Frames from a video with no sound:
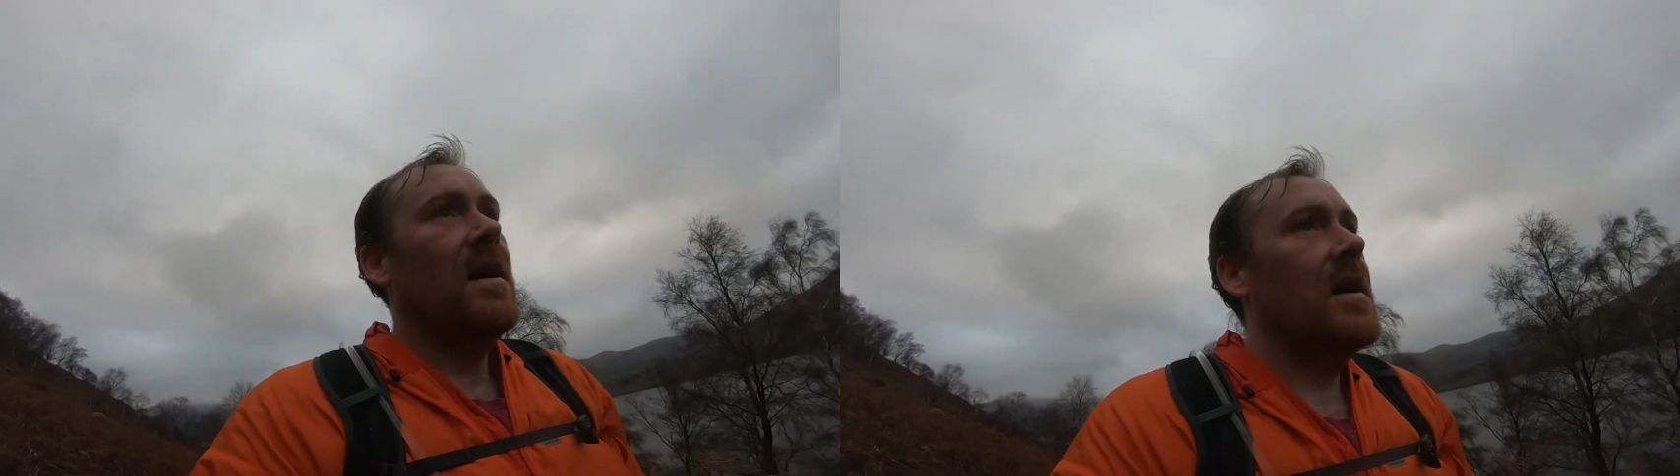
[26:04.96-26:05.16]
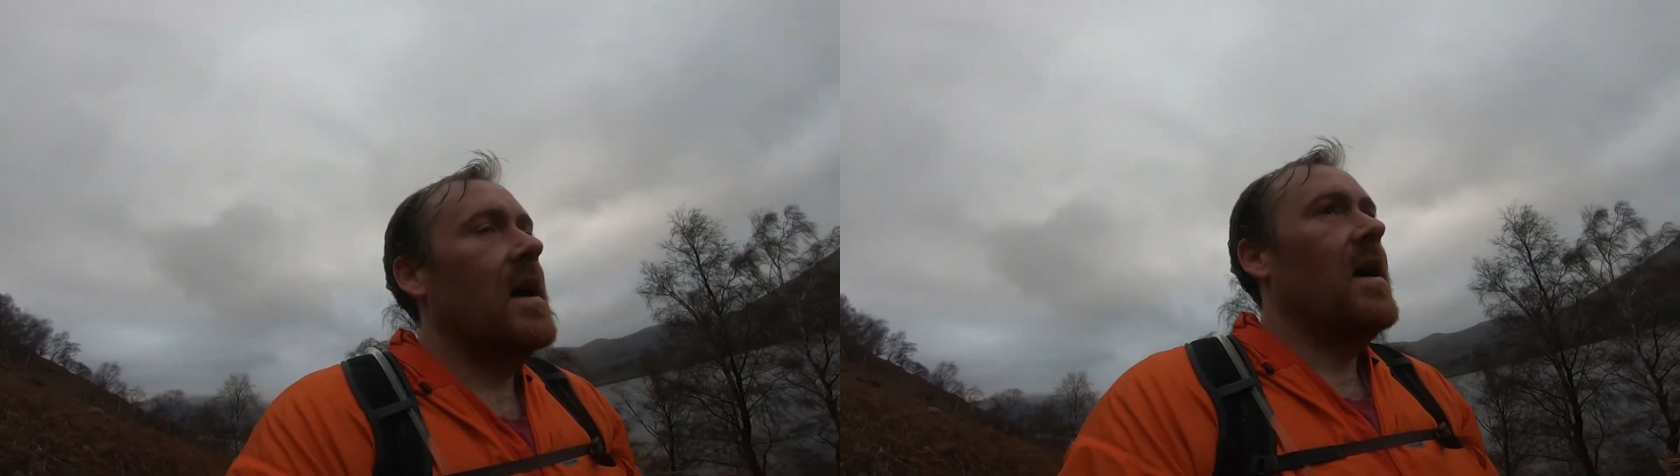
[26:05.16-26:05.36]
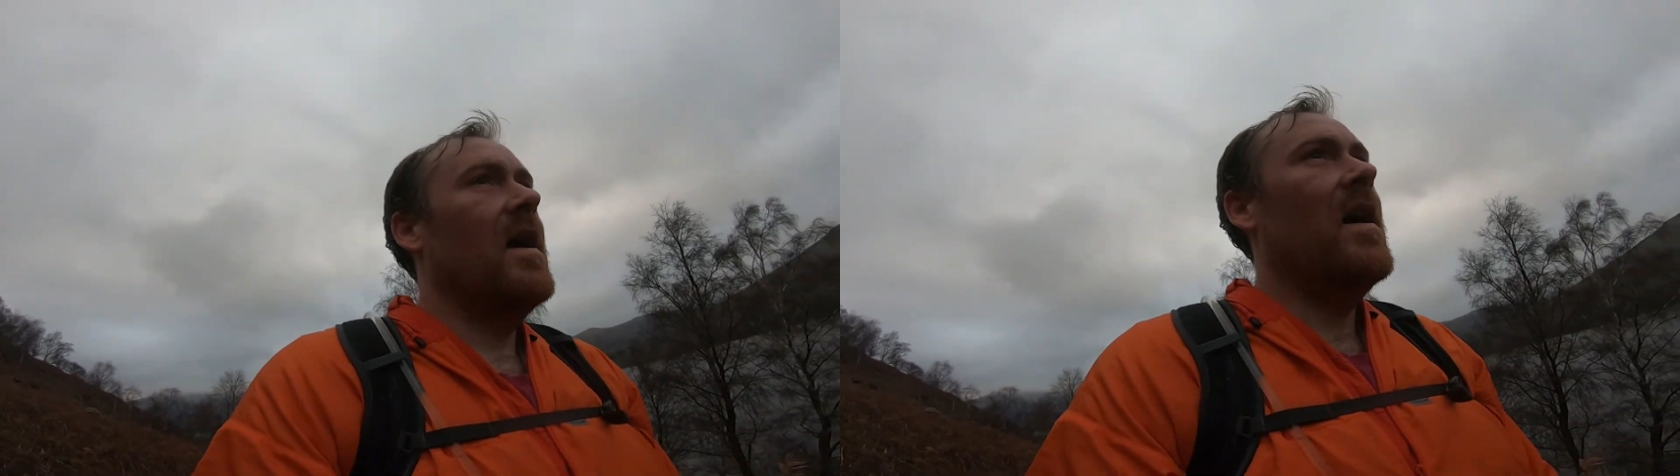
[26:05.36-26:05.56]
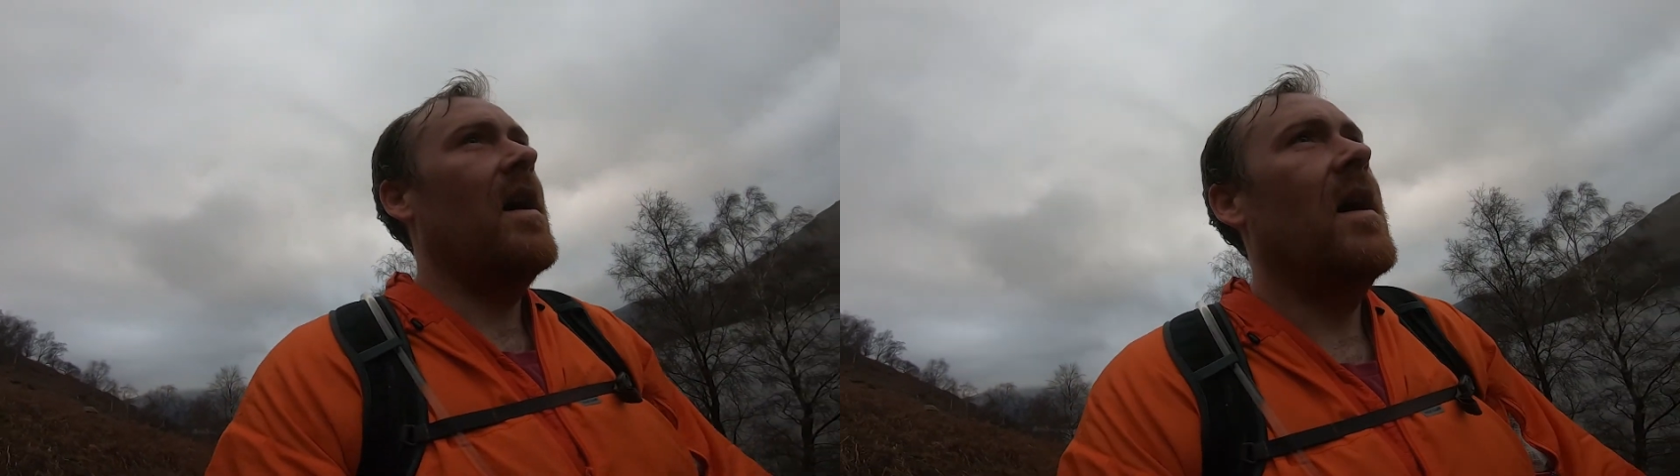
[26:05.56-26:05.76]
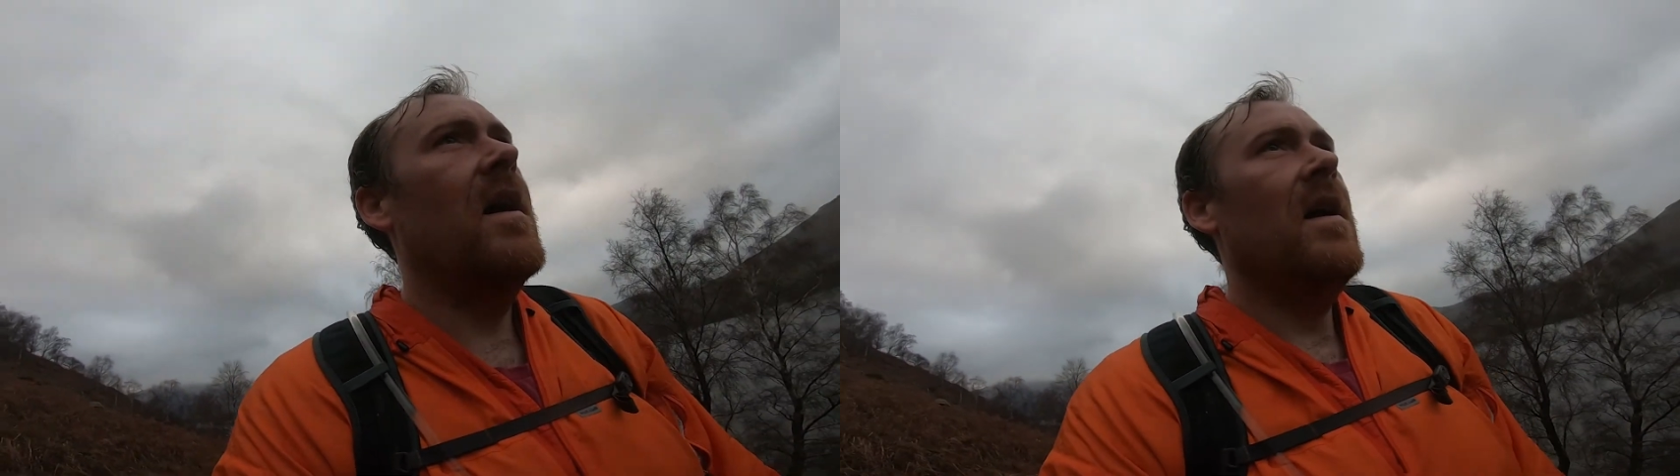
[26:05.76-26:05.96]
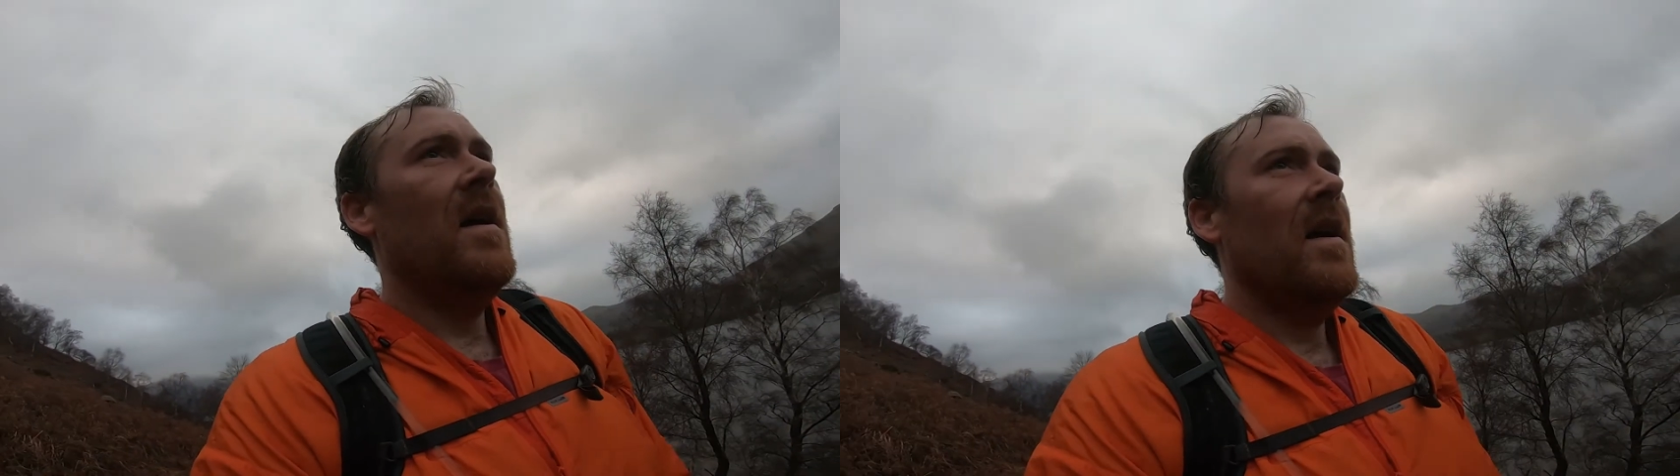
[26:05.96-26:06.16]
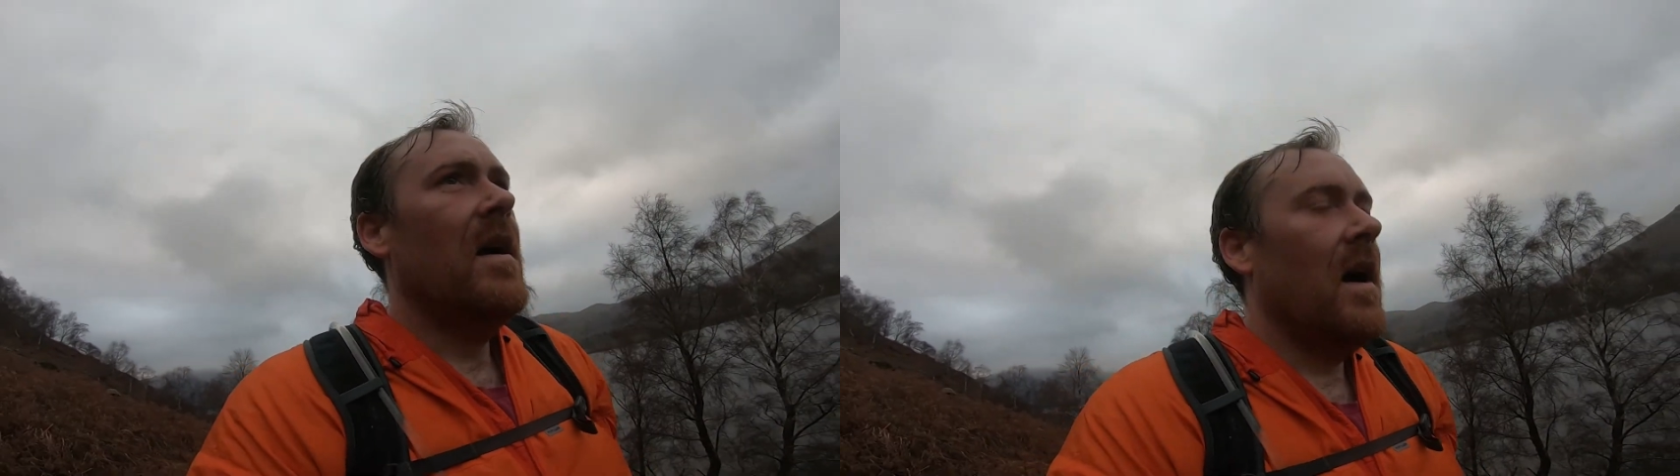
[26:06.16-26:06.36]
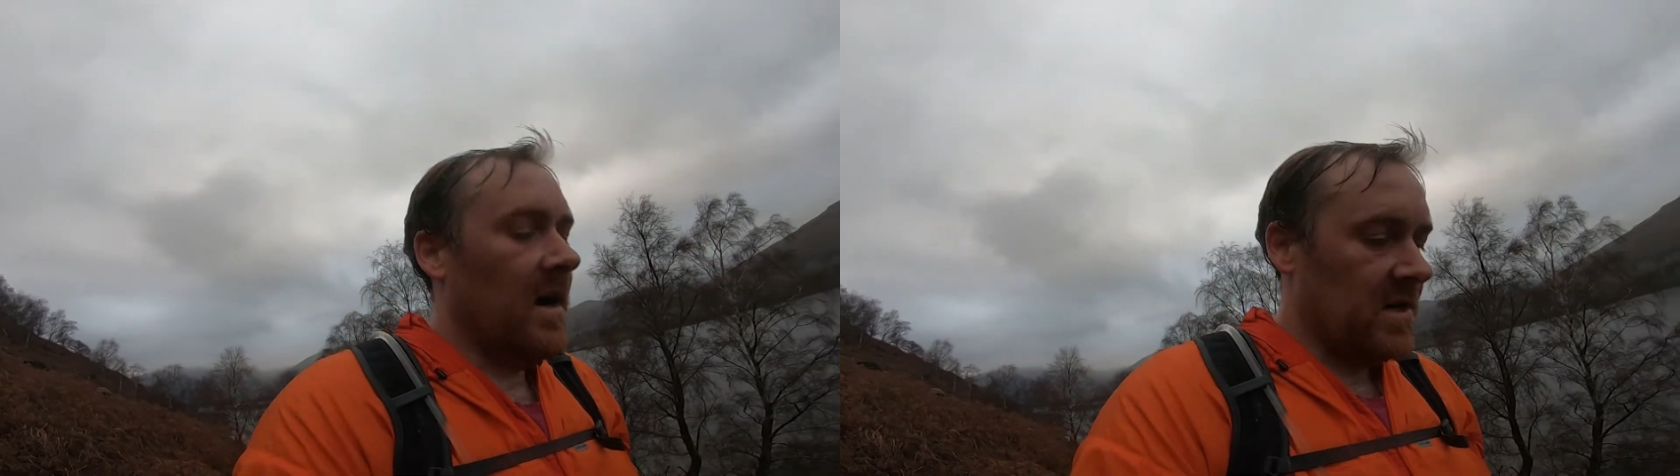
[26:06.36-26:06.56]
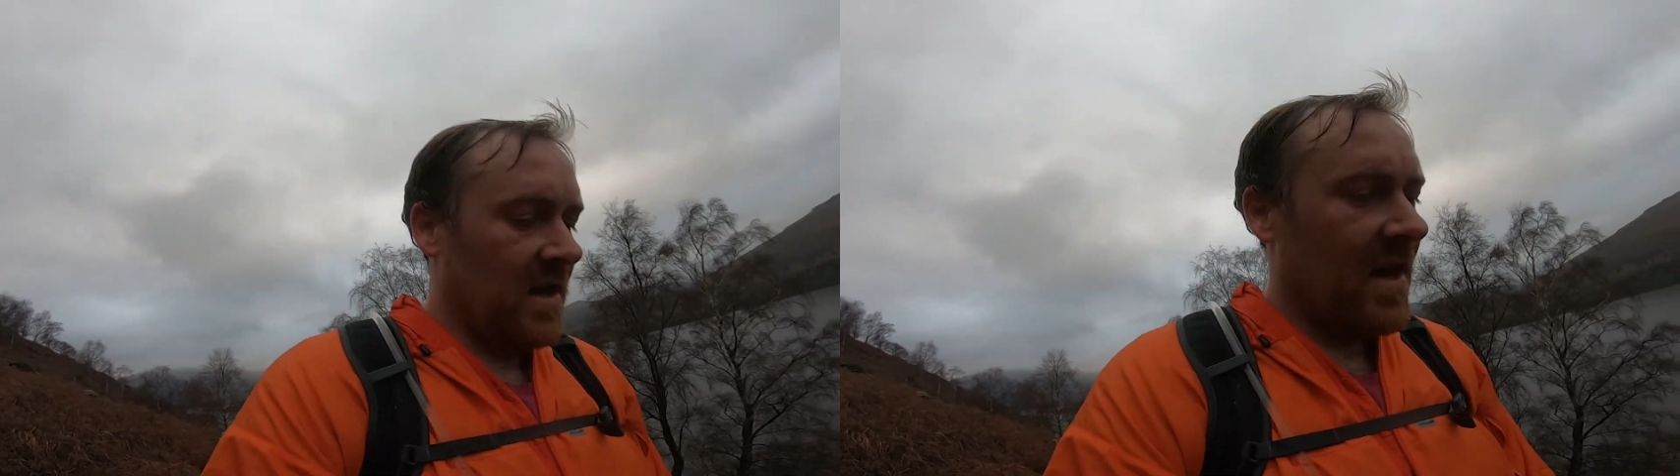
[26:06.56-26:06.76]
yeah, actually